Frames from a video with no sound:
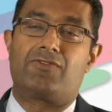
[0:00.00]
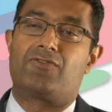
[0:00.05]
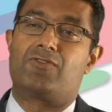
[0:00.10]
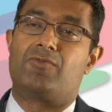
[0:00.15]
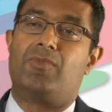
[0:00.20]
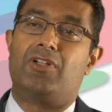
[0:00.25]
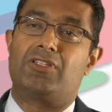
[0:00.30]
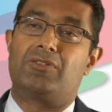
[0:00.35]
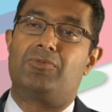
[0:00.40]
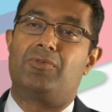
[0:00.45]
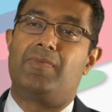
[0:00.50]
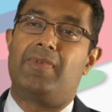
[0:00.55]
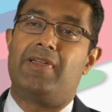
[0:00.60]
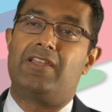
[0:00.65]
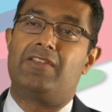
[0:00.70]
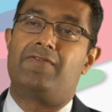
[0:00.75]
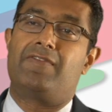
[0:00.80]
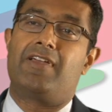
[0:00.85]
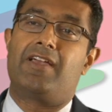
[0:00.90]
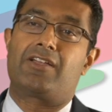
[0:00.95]
from multiple
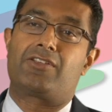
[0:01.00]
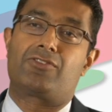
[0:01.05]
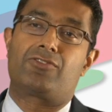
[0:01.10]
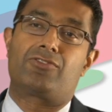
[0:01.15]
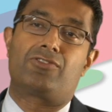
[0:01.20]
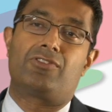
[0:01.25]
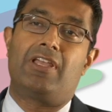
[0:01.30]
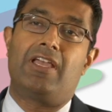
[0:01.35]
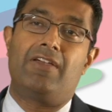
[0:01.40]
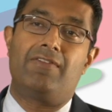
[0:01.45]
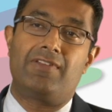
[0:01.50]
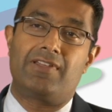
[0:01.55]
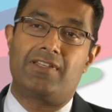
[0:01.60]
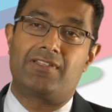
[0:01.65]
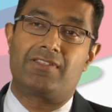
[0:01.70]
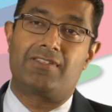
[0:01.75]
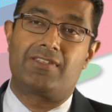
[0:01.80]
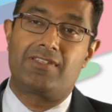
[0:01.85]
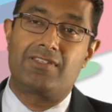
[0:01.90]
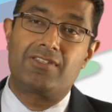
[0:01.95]
manufacturers, and having a
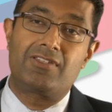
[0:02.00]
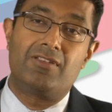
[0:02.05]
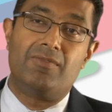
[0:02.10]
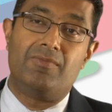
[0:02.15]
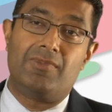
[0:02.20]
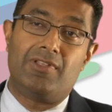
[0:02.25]
system